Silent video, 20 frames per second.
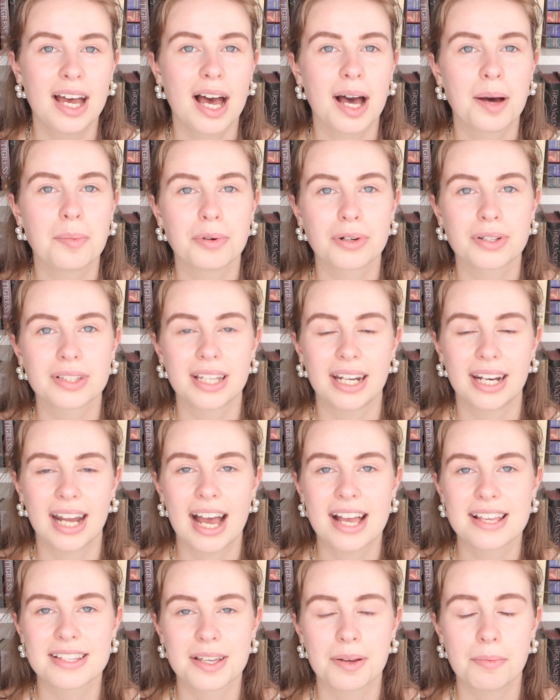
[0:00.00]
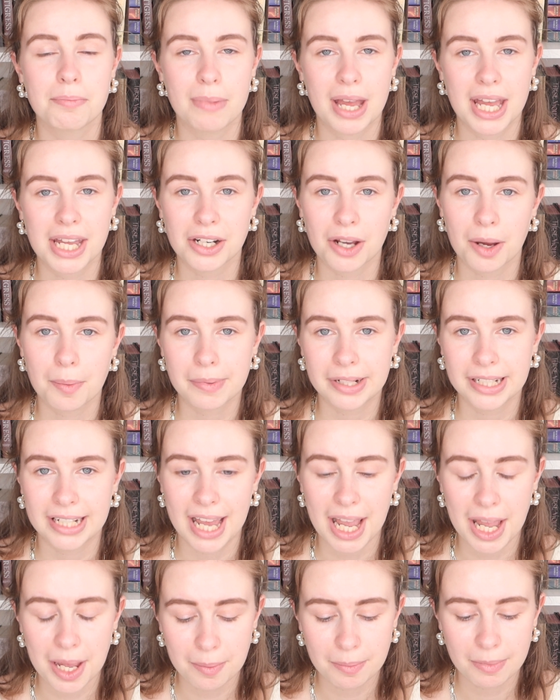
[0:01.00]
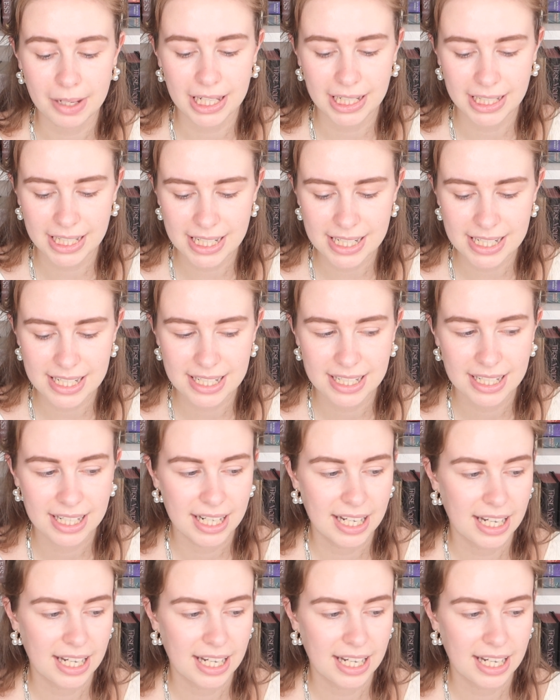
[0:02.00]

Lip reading: a book that has a made-up name in it.